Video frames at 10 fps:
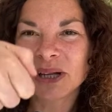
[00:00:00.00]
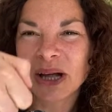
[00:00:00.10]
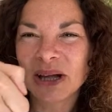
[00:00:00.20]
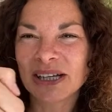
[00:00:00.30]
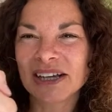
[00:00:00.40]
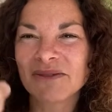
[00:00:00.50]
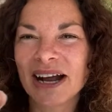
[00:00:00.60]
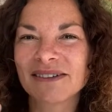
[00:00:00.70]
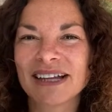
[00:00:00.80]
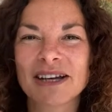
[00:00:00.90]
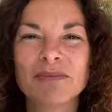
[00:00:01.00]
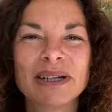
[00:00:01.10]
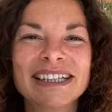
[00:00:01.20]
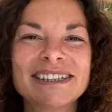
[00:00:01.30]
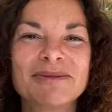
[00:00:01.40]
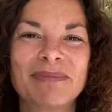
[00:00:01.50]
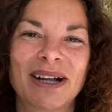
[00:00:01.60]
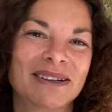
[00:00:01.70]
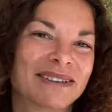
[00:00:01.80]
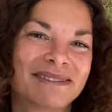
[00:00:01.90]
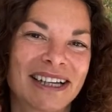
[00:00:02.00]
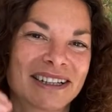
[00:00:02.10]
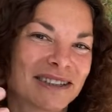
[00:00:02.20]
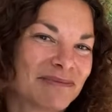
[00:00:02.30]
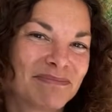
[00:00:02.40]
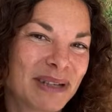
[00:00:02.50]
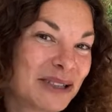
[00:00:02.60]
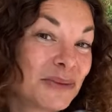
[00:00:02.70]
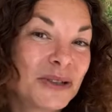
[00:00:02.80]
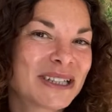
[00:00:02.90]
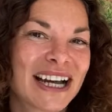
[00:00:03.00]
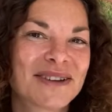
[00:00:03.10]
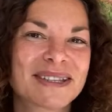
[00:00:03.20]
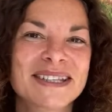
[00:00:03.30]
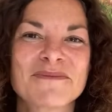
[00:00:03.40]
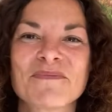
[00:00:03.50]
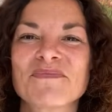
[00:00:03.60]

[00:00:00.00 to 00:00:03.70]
curling round like a pill bug, like a pill woodlouse.